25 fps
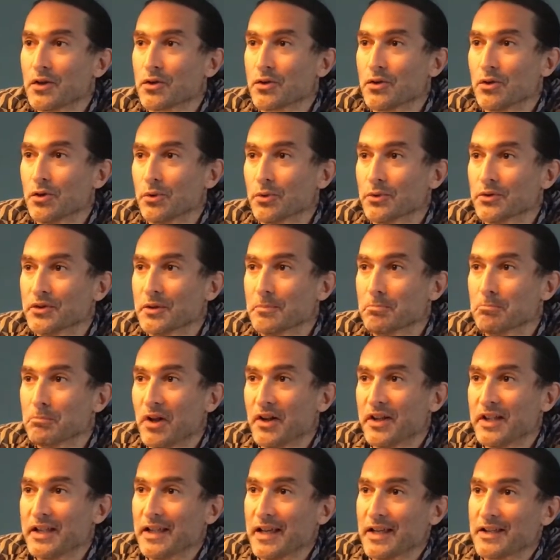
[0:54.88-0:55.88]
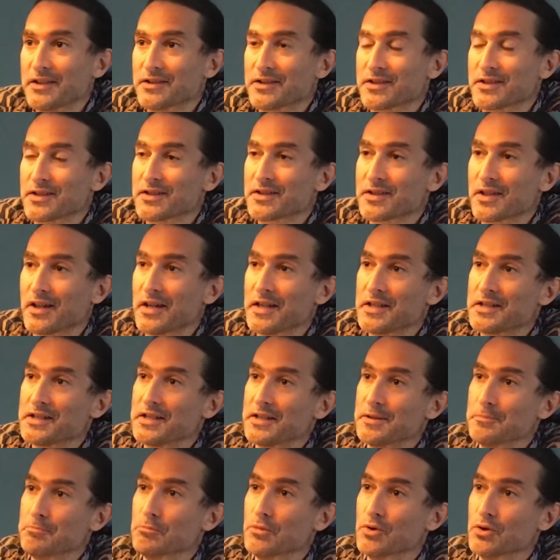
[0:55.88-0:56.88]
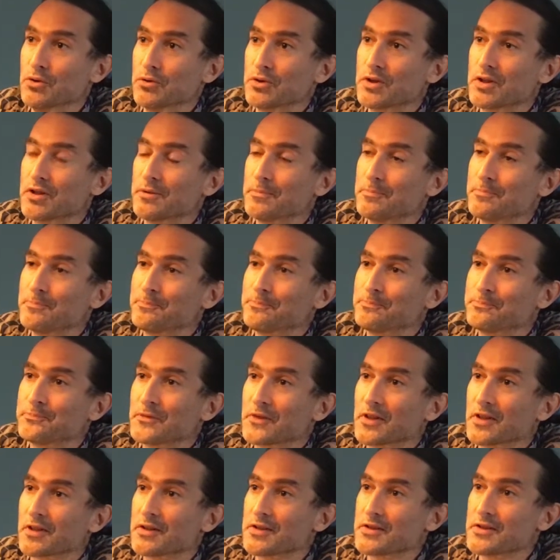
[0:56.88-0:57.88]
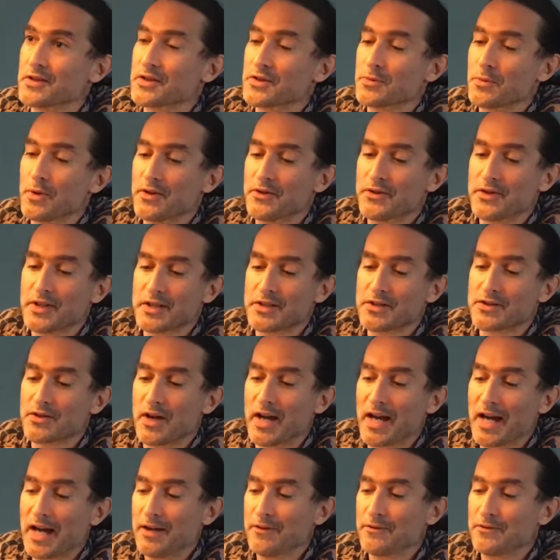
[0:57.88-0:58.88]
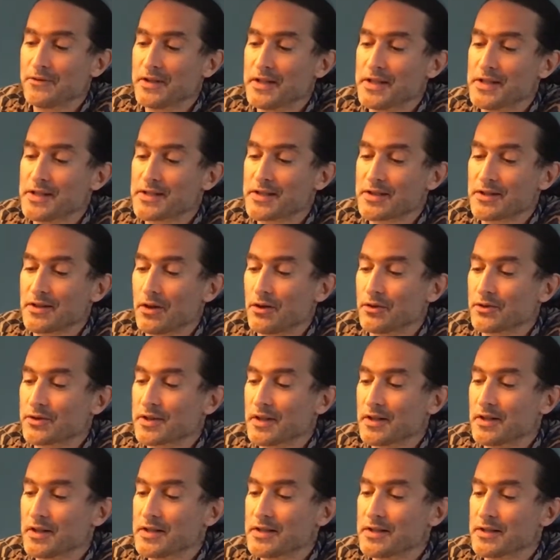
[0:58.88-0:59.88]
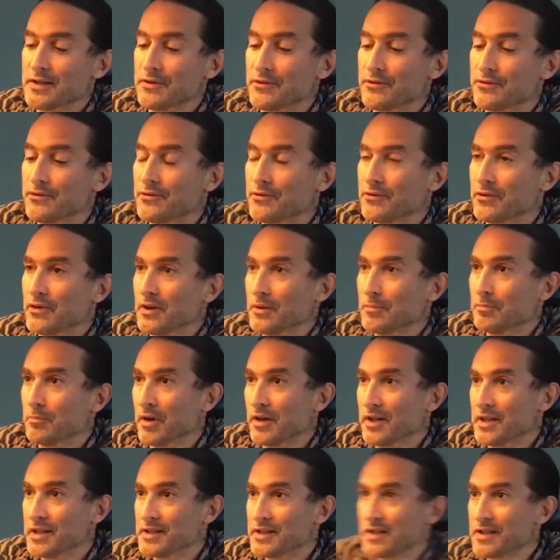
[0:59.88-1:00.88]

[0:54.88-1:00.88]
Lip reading: called the Money and Society MOOC. Because it's one thing to have these alternative money